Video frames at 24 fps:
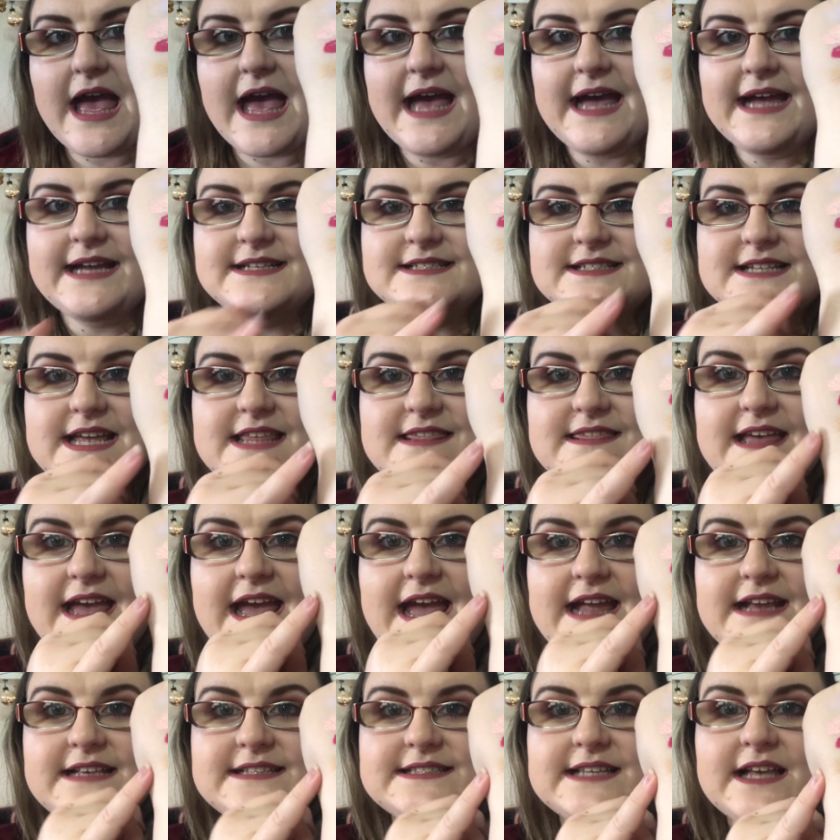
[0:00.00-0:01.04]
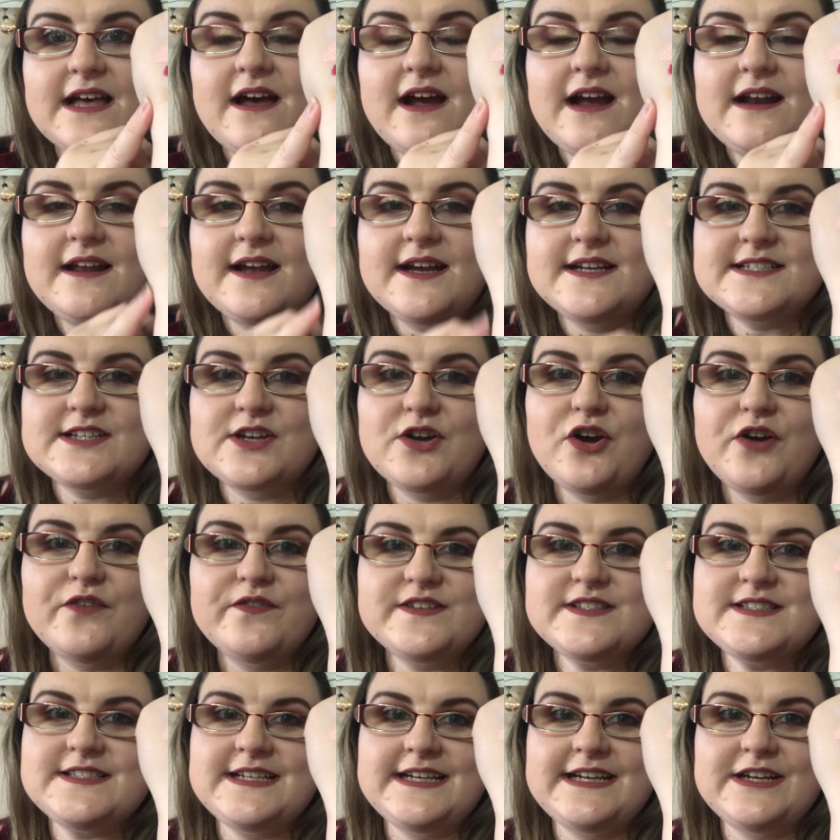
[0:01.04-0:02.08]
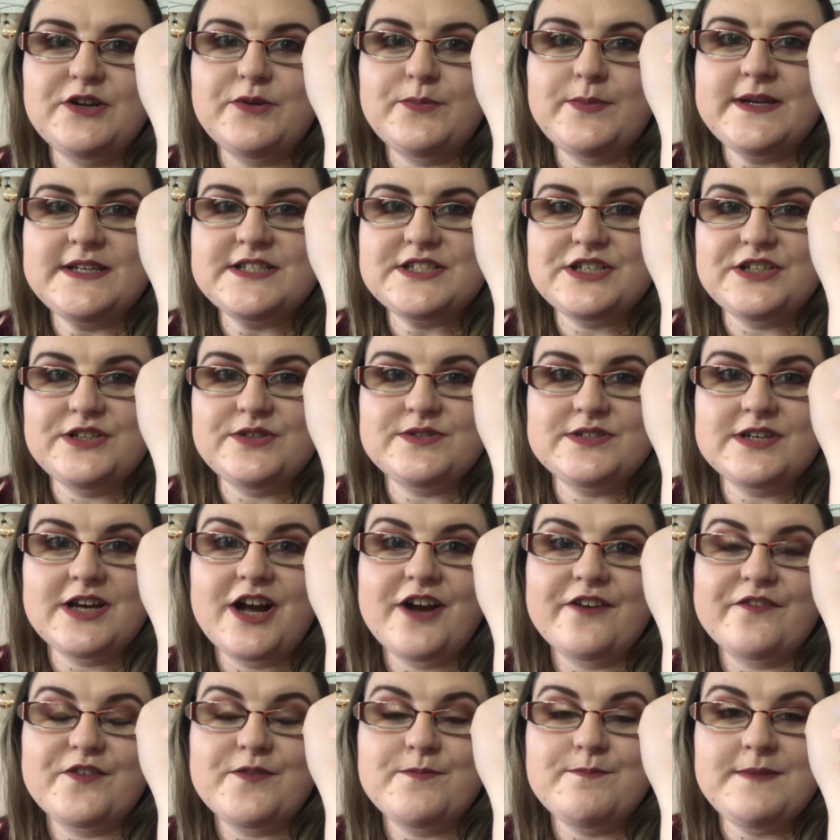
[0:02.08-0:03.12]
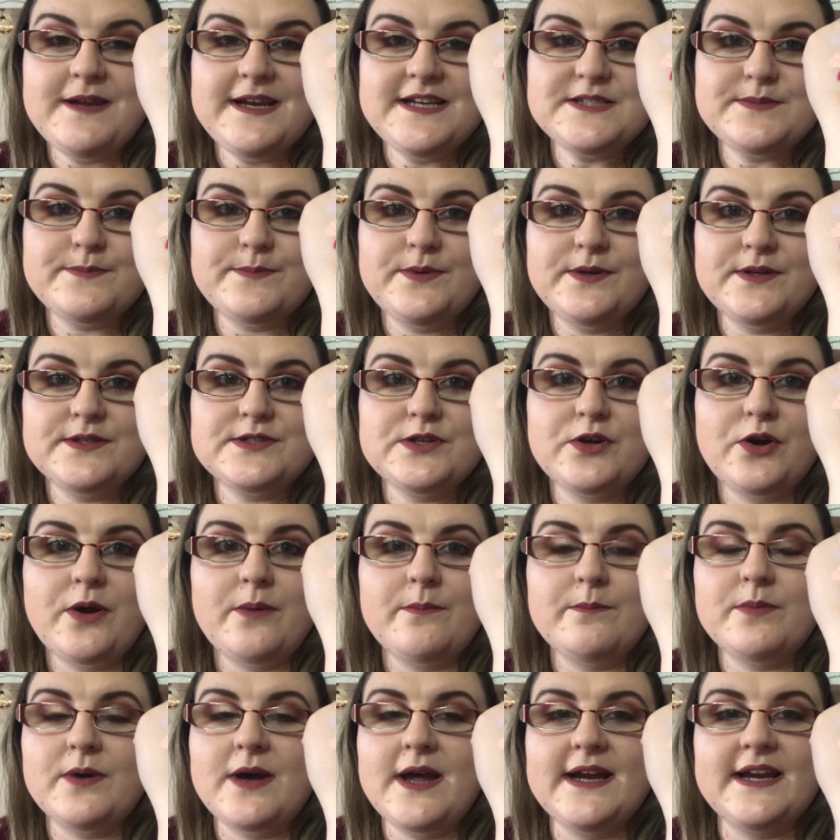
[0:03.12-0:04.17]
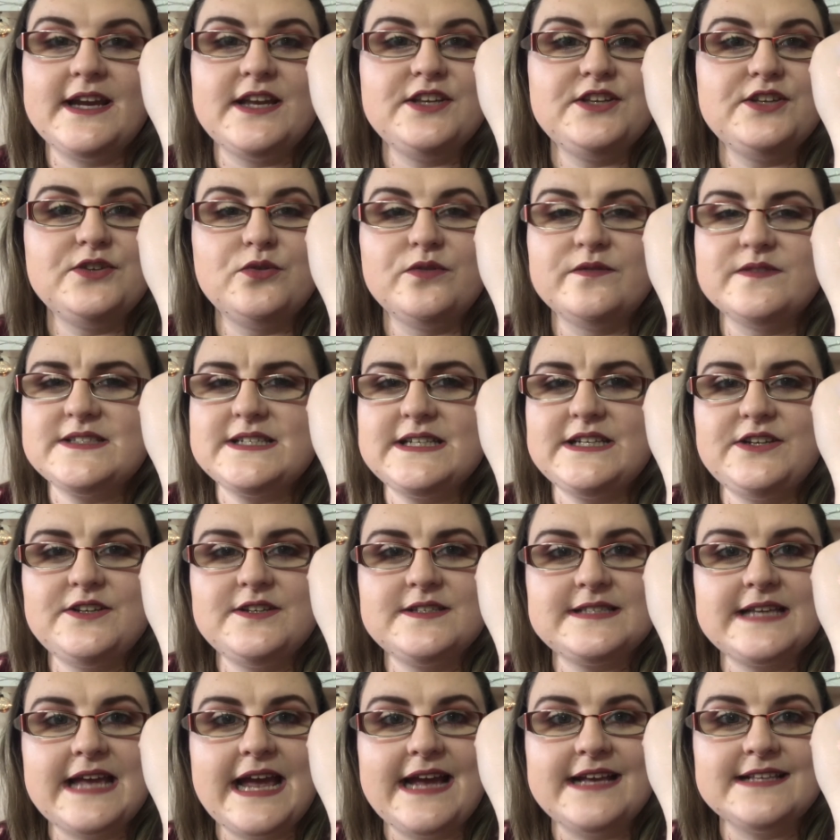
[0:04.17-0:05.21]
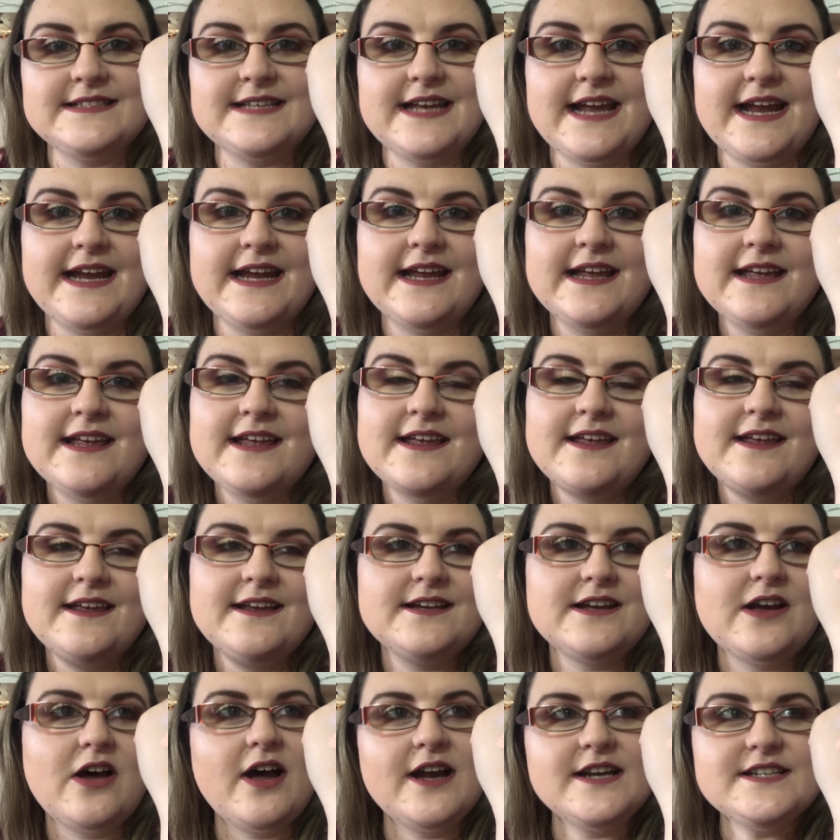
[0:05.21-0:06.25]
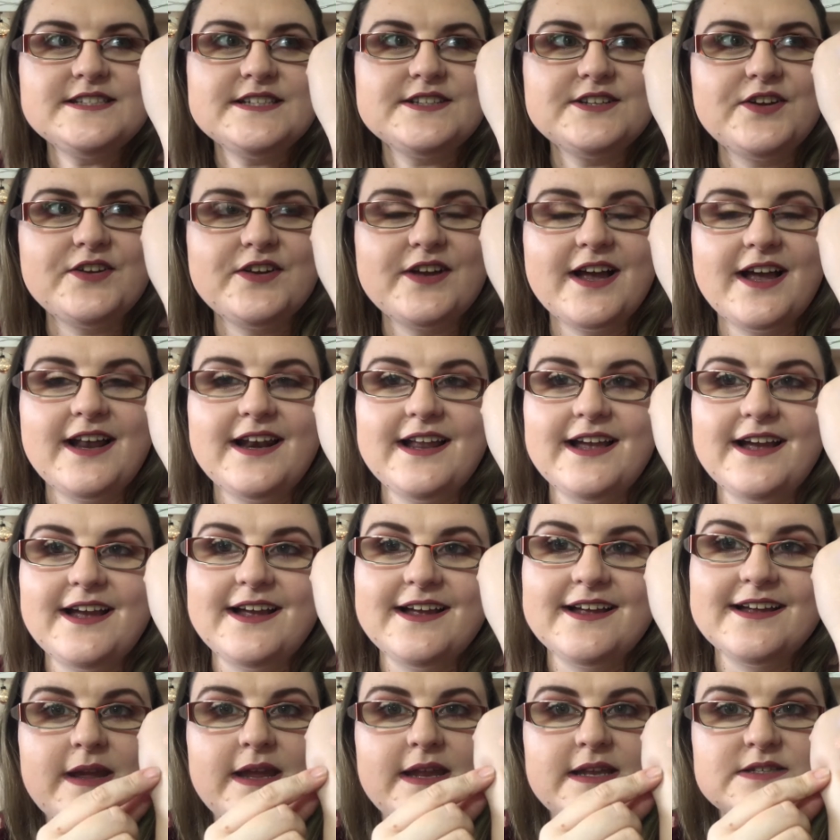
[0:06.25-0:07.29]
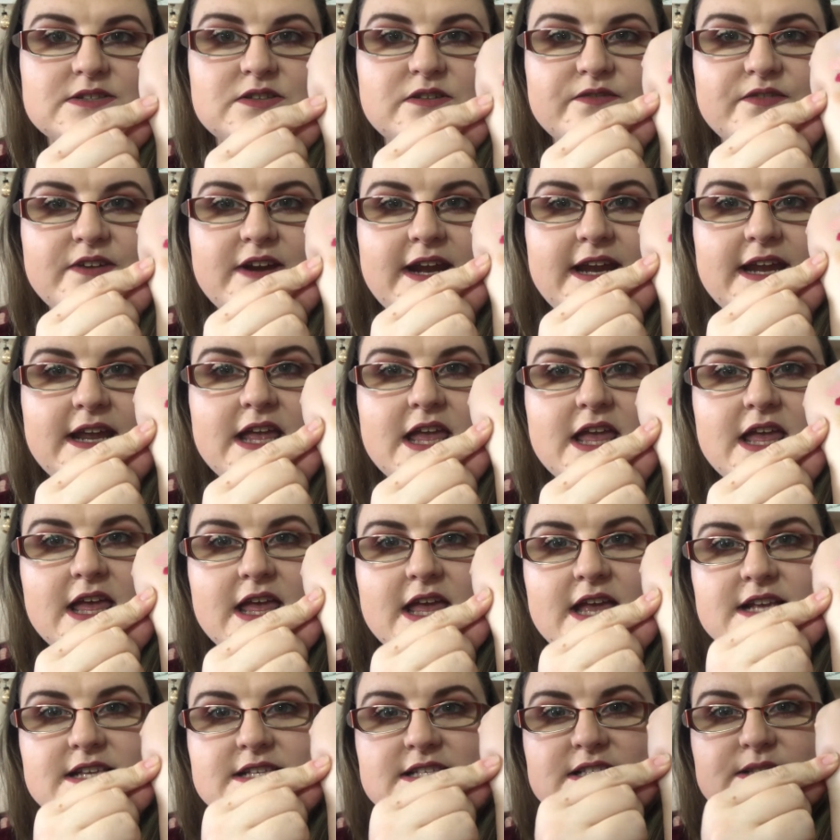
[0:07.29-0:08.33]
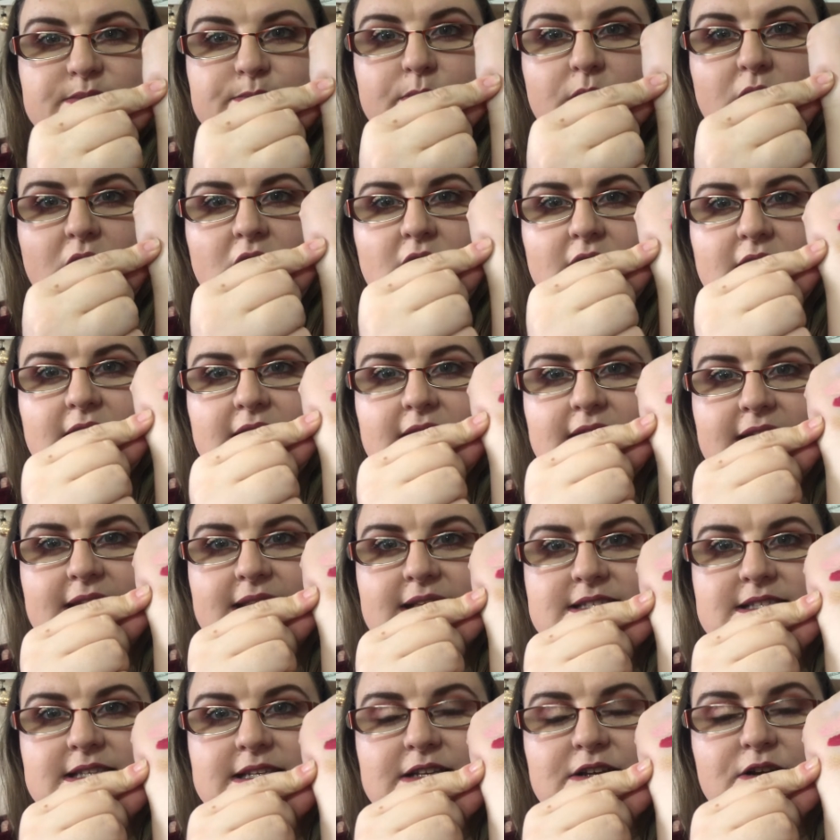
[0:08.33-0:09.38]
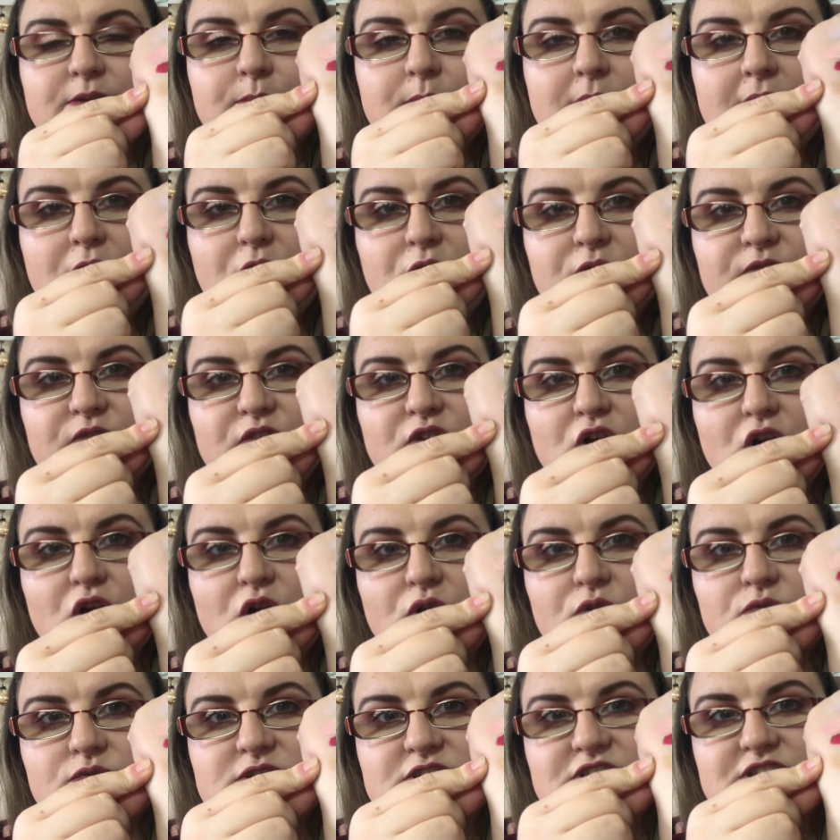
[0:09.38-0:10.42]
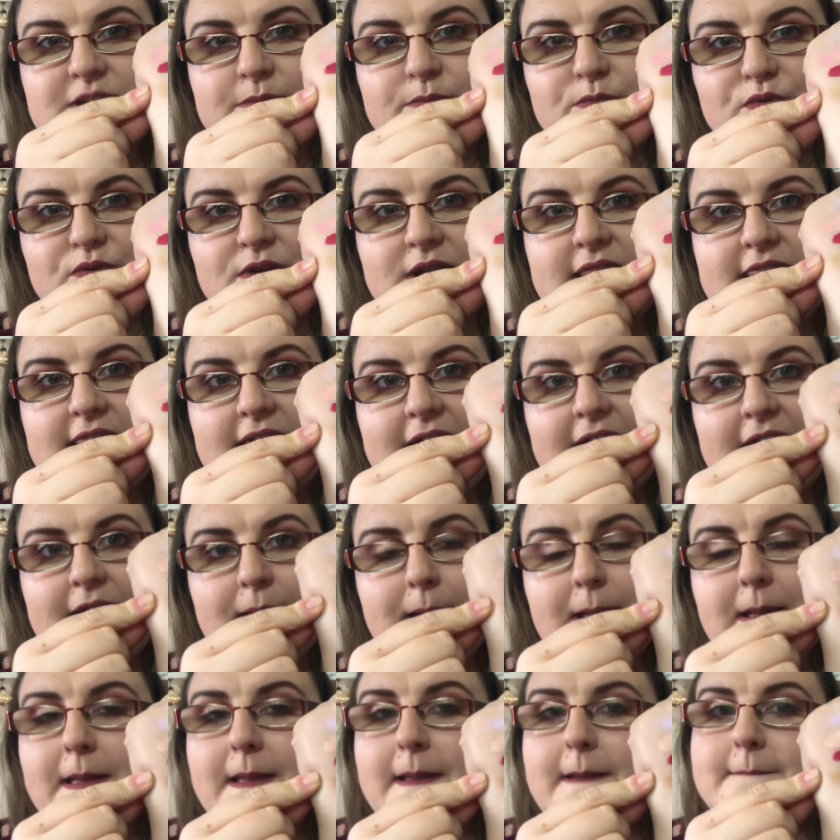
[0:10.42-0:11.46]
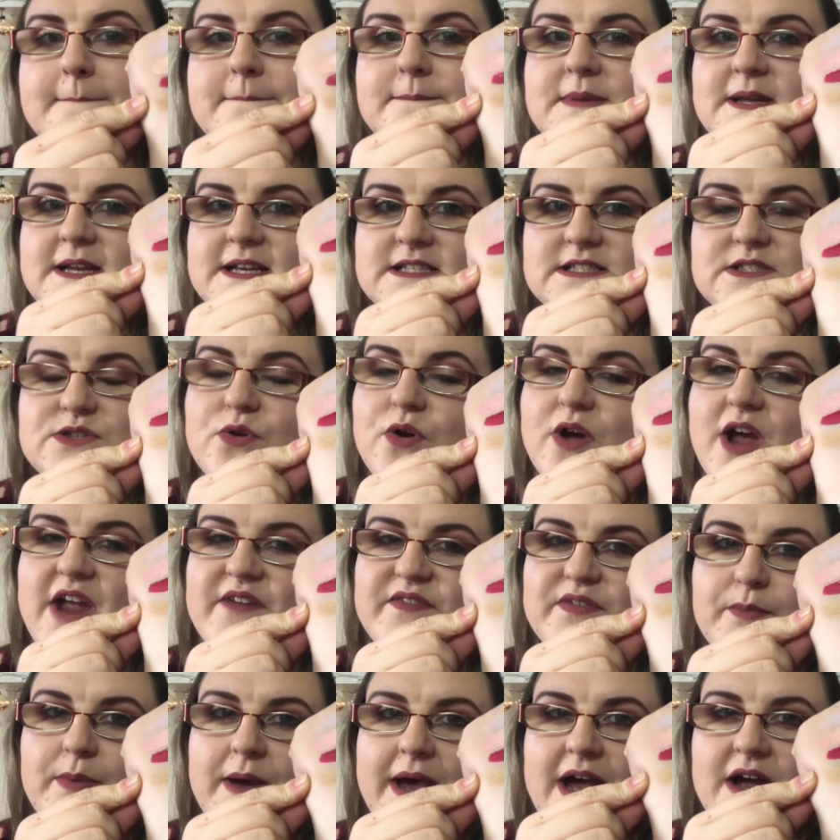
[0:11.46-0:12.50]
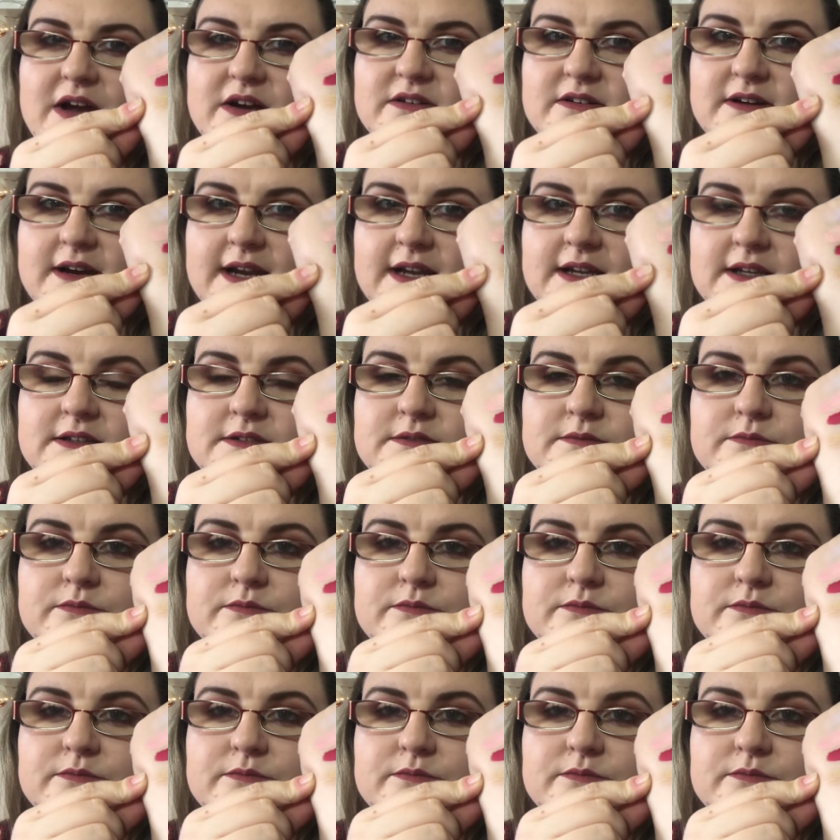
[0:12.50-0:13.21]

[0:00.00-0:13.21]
And there is the highlighter. Obviously it will be too dark for me to put on, but I can obviously use it as a eyeshadow colour. It's not very sparkly. There's a little bit of gold shimmer in there, but it's not overpowering.